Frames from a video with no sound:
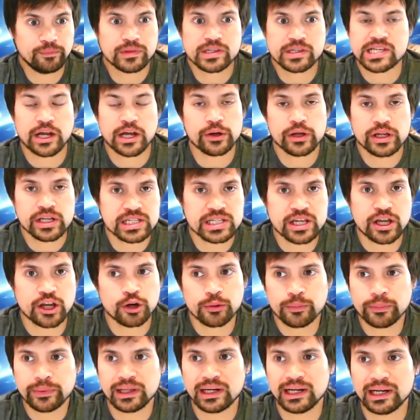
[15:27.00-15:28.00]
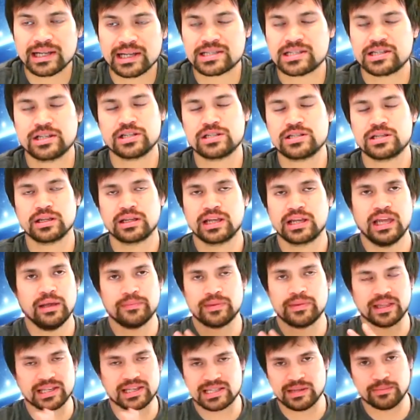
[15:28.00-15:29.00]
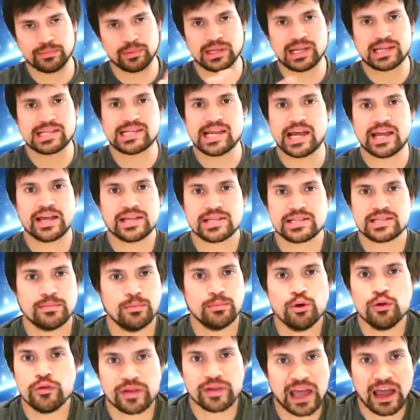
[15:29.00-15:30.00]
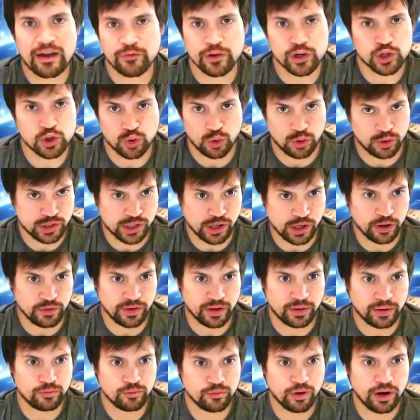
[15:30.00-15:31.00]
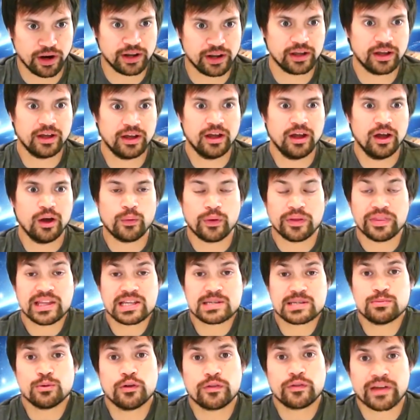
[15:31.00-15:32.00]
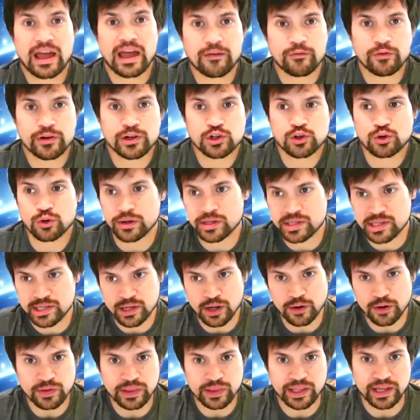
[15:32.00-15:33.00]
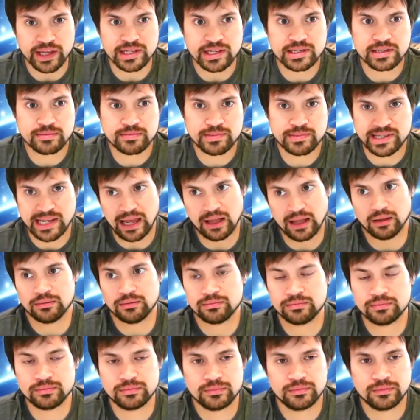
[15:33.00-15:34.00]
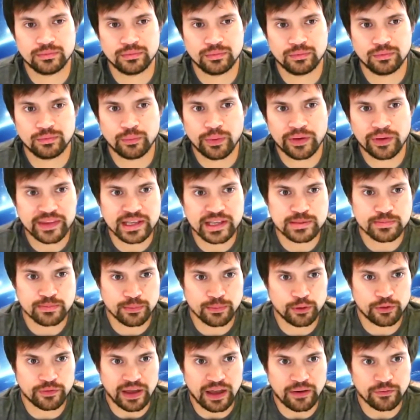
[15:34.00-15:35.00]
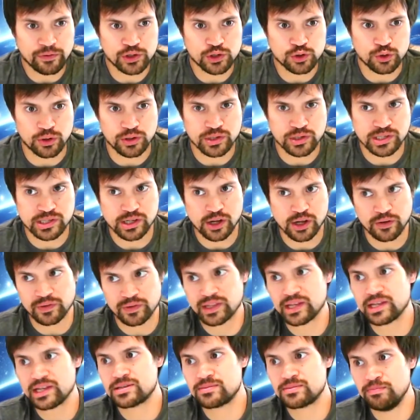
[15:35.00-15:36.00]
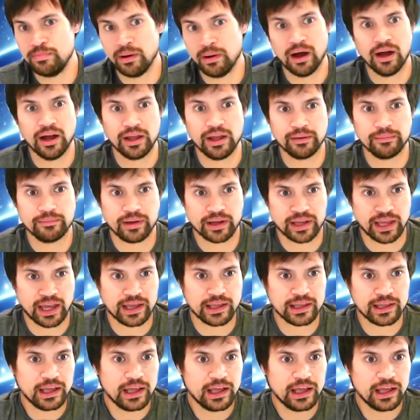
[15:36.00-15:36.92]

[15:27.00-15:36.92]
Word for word: so it's going to be let's just keep things simple let's say it's a moving average crossover right when this moving average crosses over this sell when this moving average crosses over this buy okay